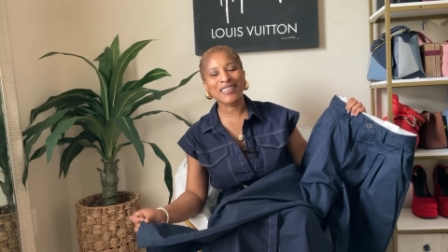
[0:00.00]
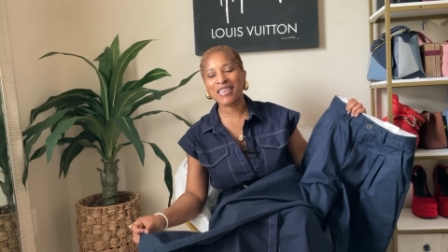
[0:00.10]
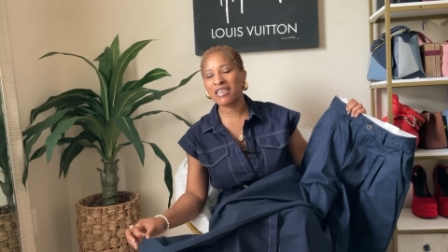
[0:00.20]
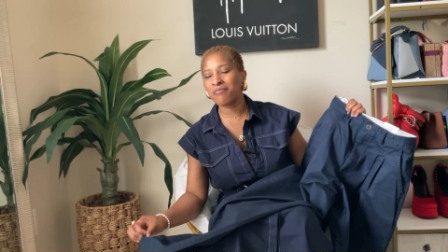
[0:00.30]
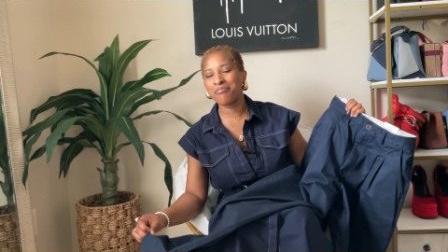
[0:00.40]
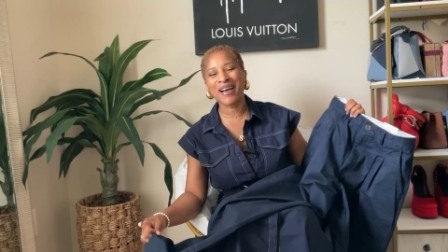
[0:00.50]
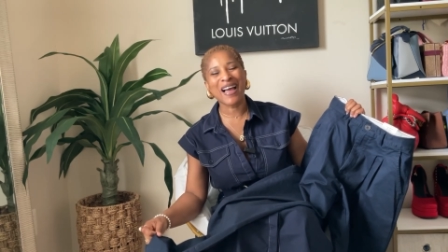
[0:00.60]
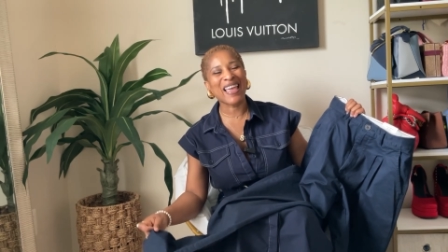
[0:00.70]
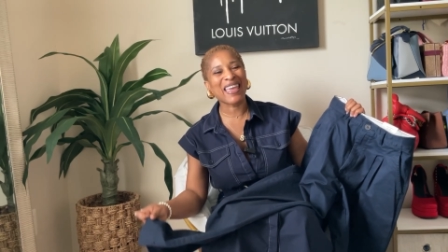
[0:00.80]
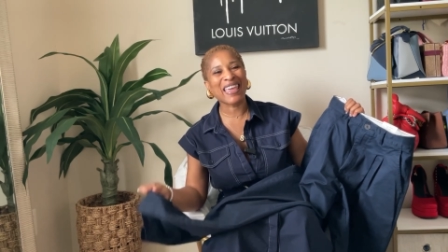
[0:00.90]
thin
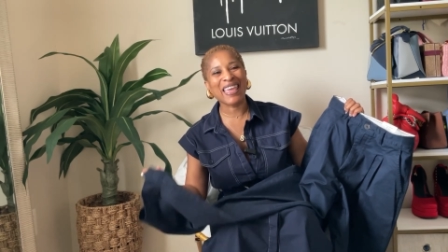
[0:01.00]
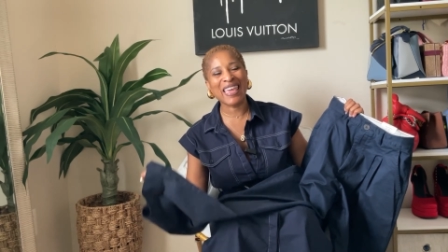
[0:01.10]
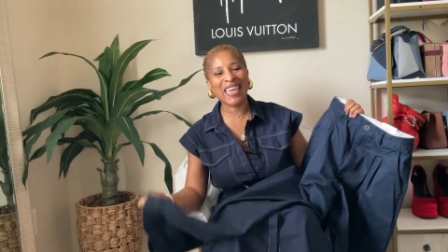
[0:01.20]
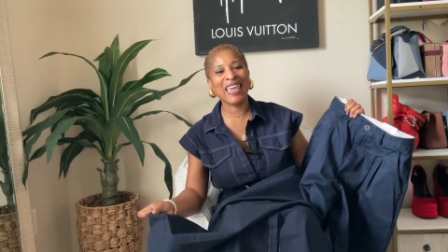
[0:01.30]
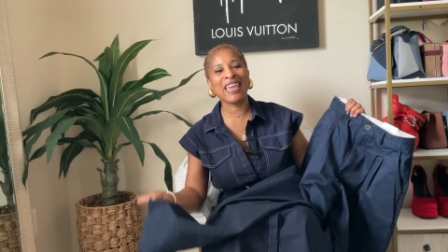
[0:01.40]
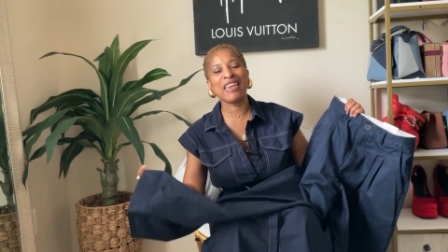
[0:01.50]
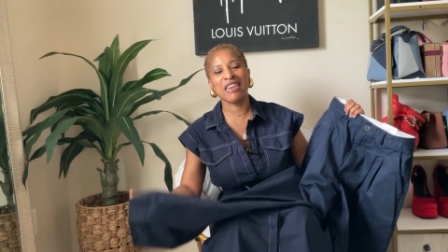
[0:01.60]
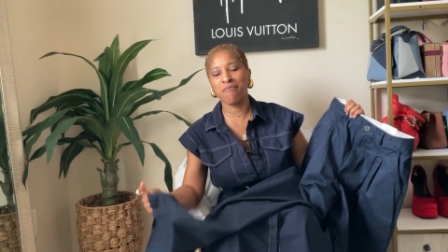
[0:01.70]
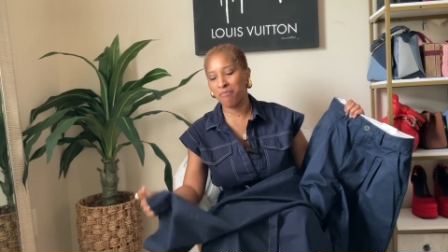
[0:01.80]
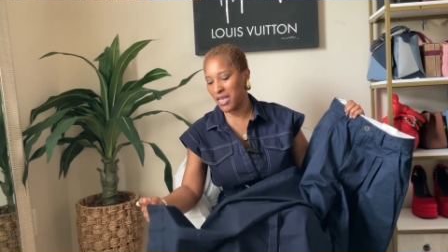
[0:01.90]
by
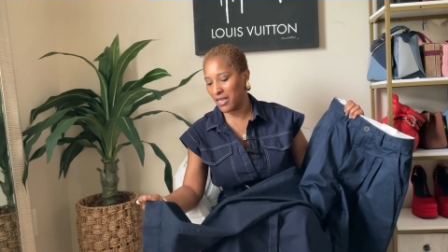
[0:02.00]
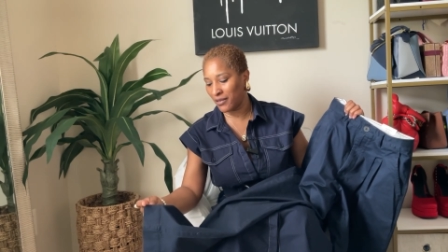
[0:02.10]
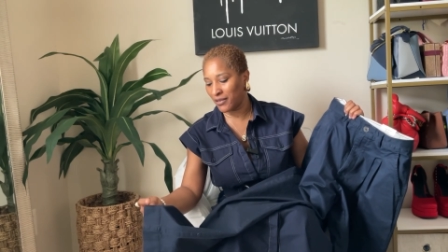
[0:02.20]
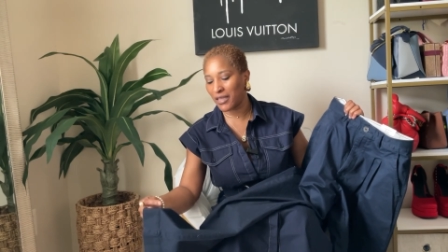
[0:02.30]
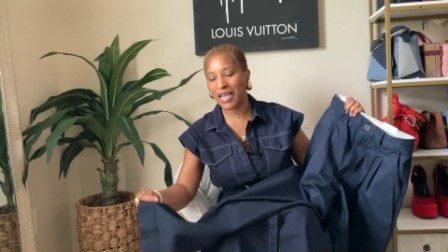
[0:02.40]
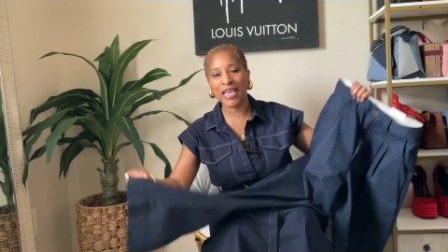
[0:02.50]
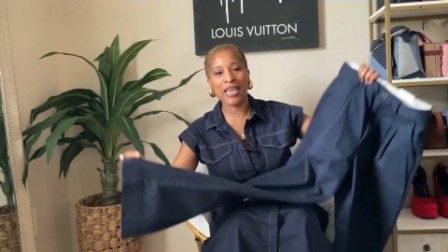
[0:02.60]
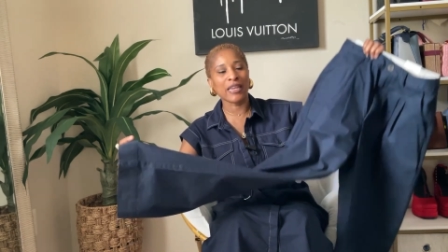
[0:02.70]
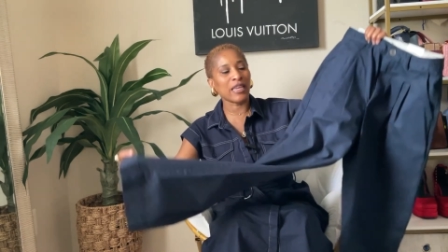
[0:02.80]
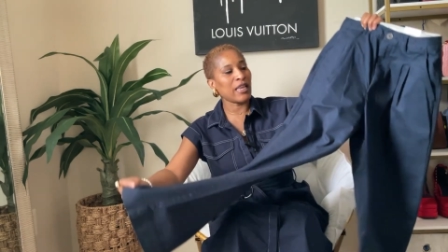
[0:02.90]
any means.
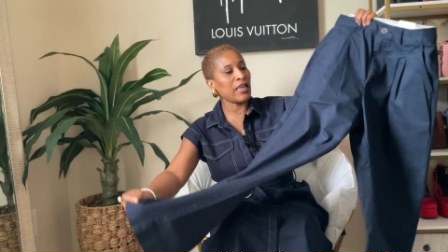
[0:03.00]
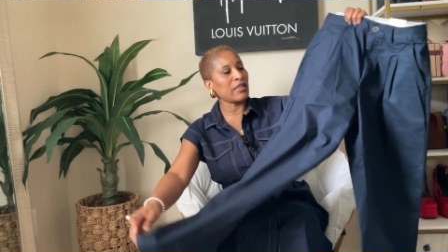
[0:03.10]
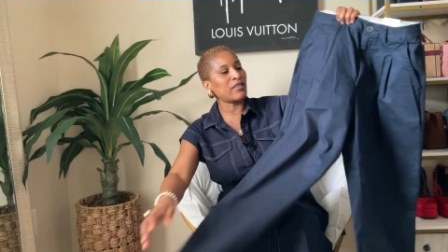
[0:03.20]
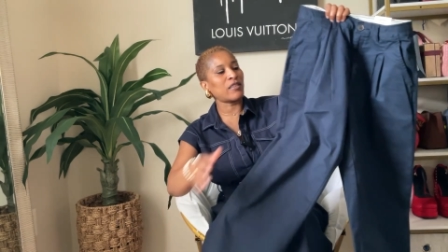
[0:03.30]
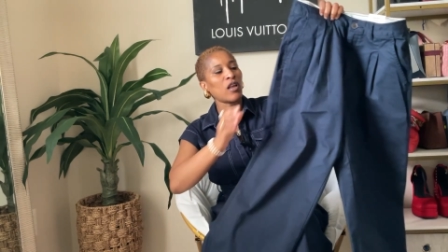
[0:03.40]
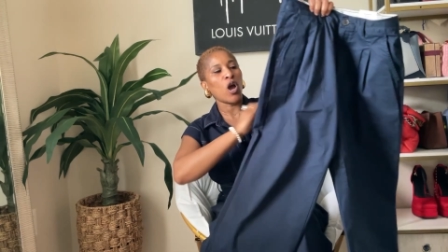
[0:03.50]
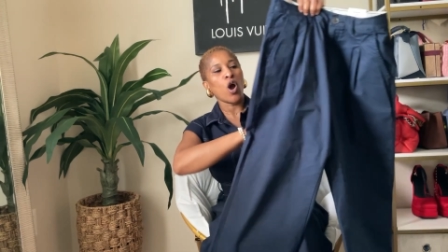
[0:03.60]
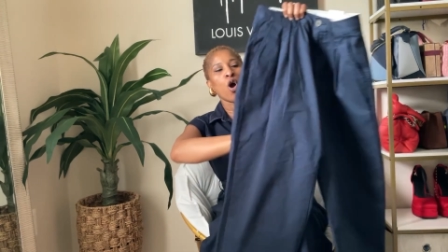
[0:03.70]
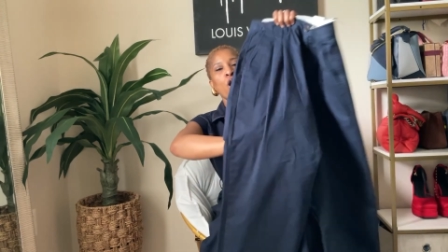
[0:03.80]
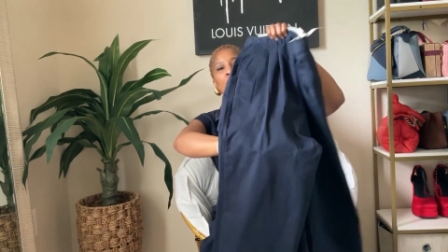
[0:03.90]
It is
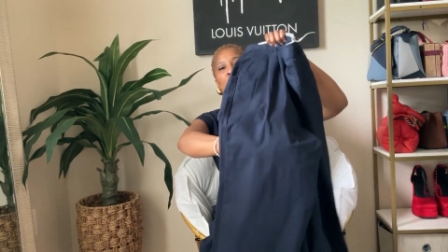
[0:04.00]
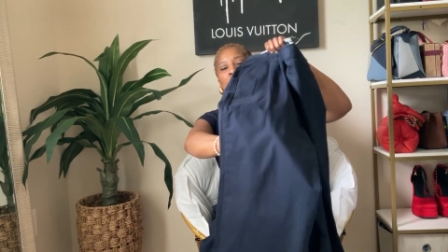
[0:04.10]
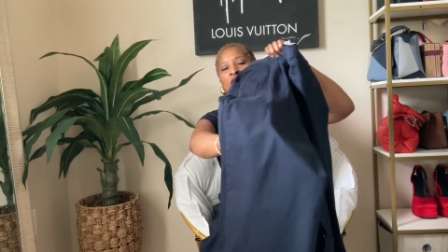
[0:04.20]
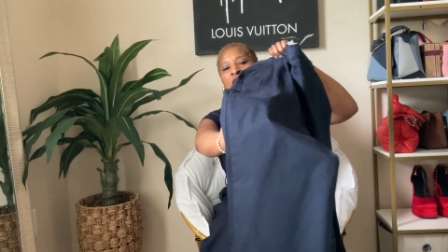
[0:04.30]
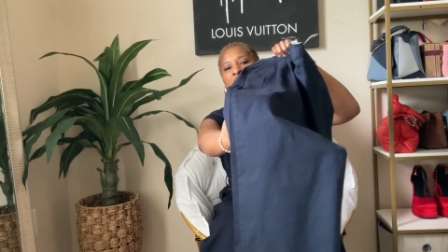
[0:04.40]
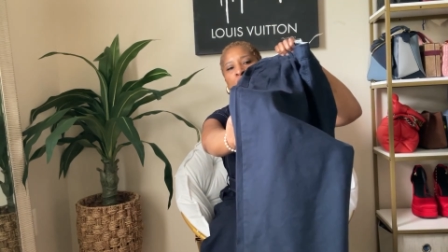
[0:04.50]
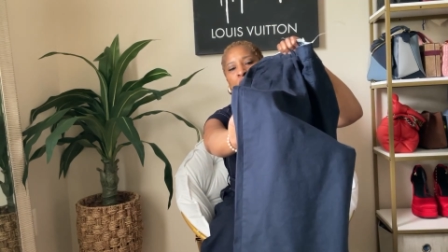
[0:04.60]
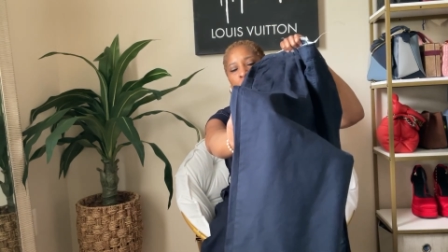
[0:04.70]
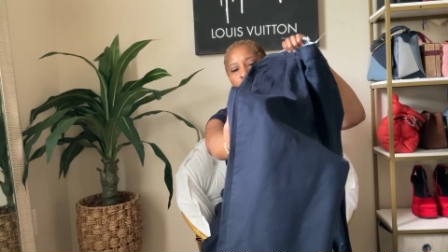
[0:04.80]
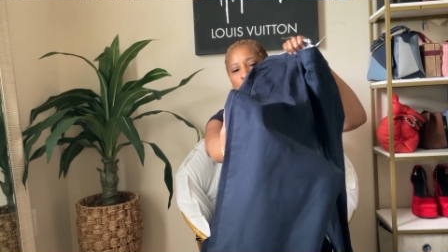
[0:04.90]
a
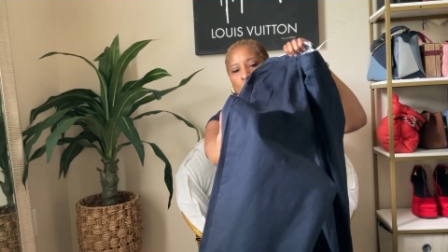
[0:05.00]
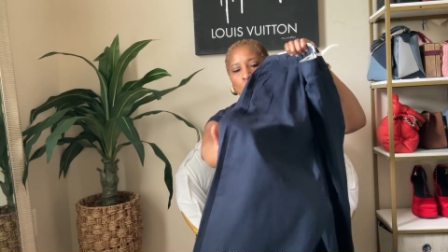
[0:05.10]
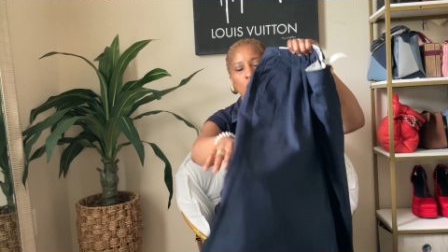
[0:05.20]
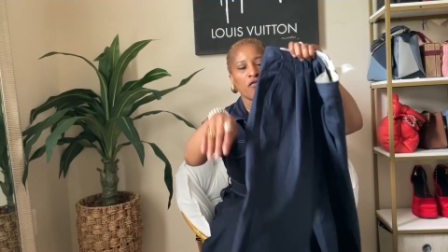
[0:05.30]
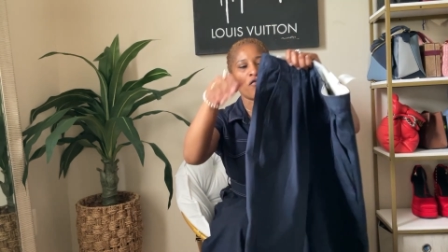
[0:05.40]
very good